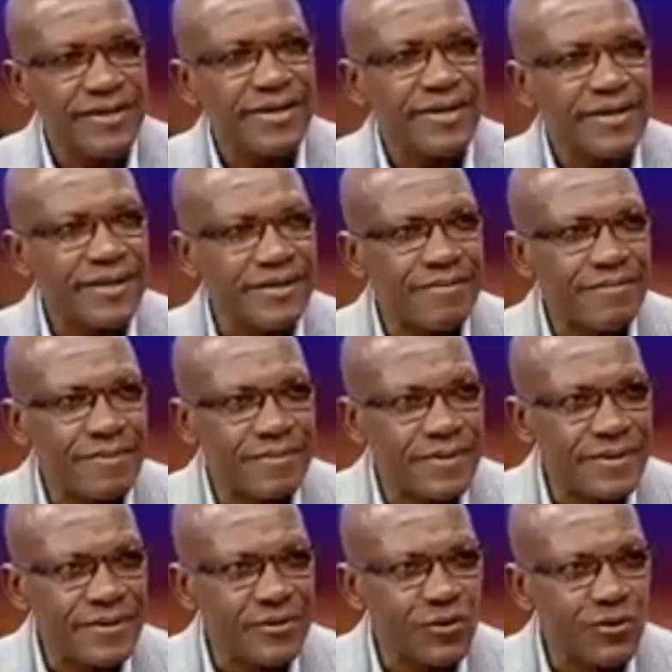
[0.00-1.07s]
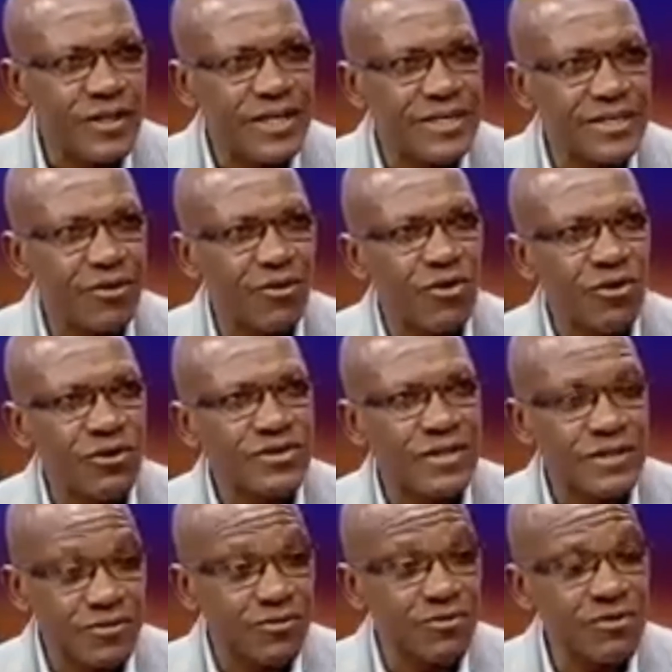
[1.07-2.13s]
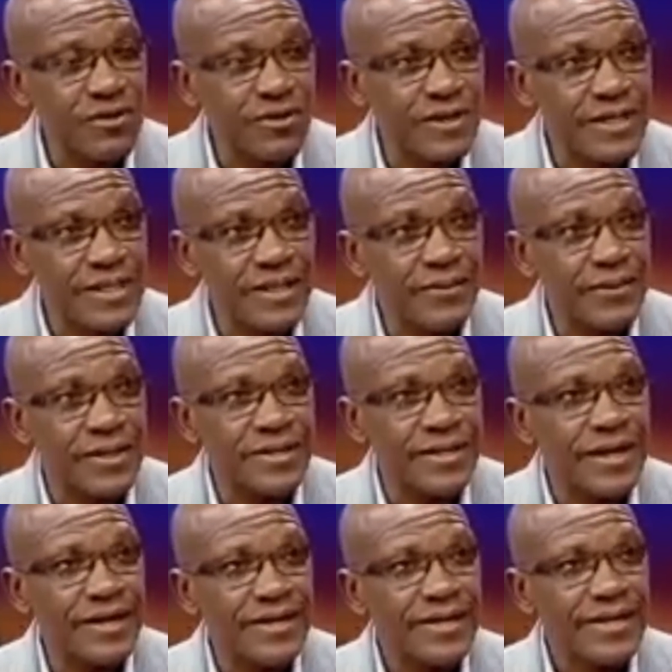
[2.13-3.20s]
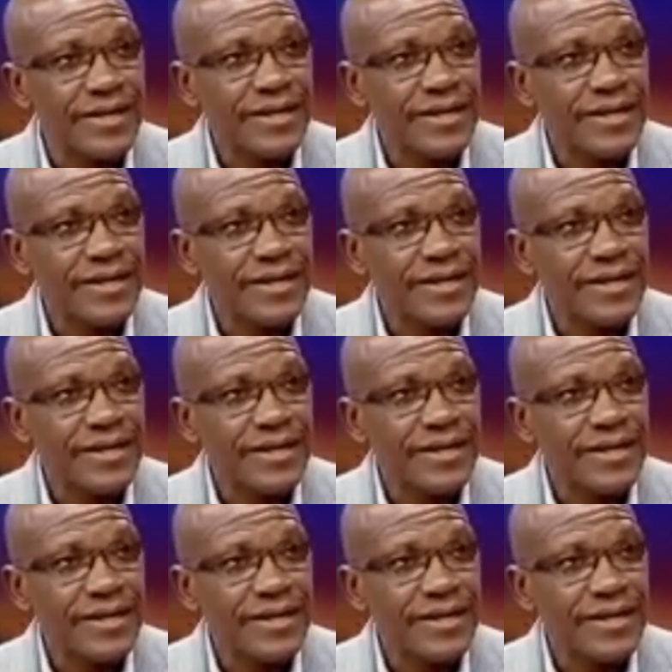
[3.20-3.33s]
uh, two days ago, Sendro Nyonga and I